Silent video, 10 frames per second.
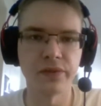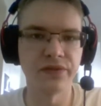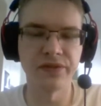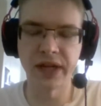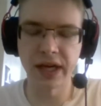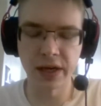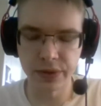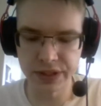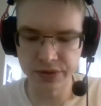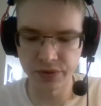
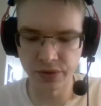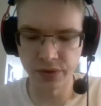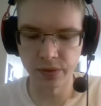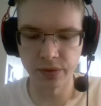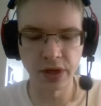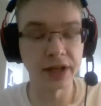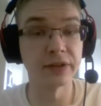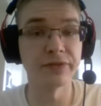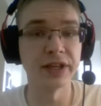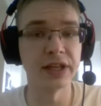very strong, like
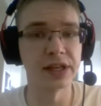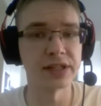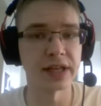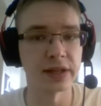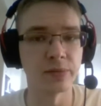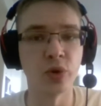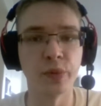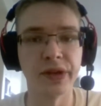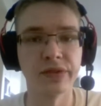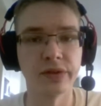Phoenix at the
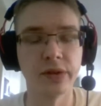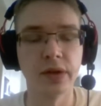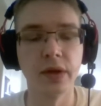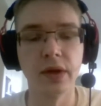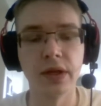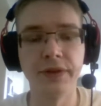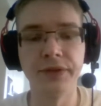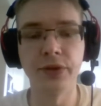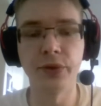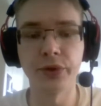moment. If
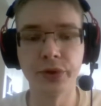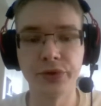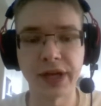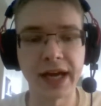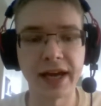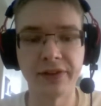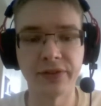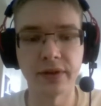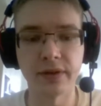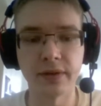you don't have
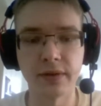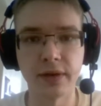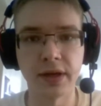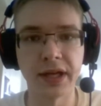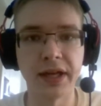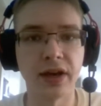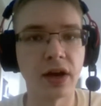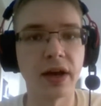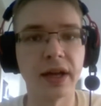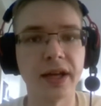a
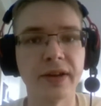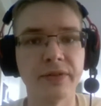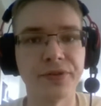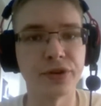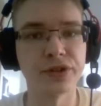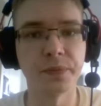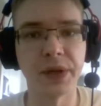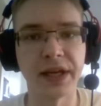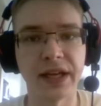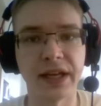guy first
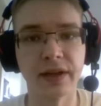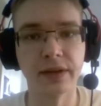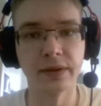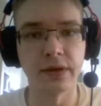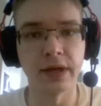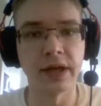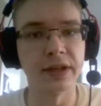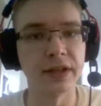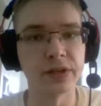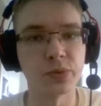picking and
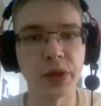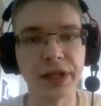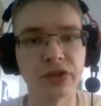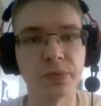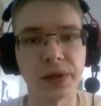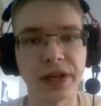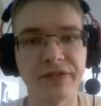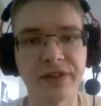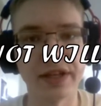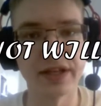he's willing to play
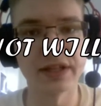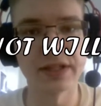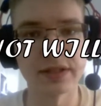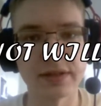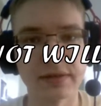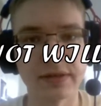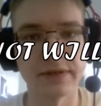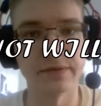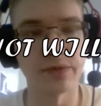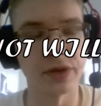Phoenix,
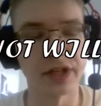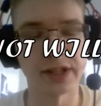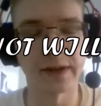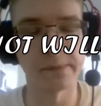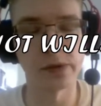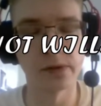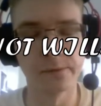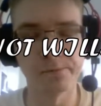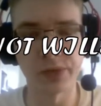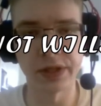for example,
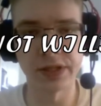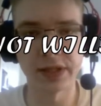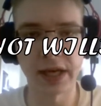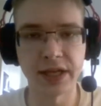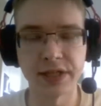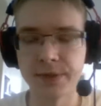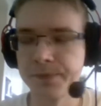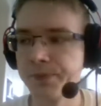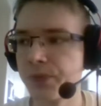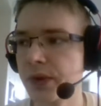in this case,
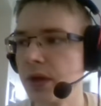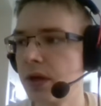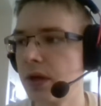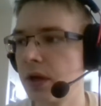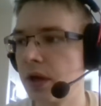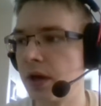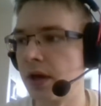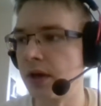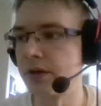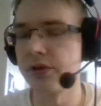
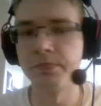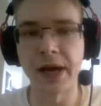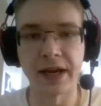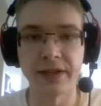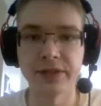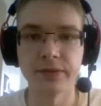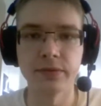ban it.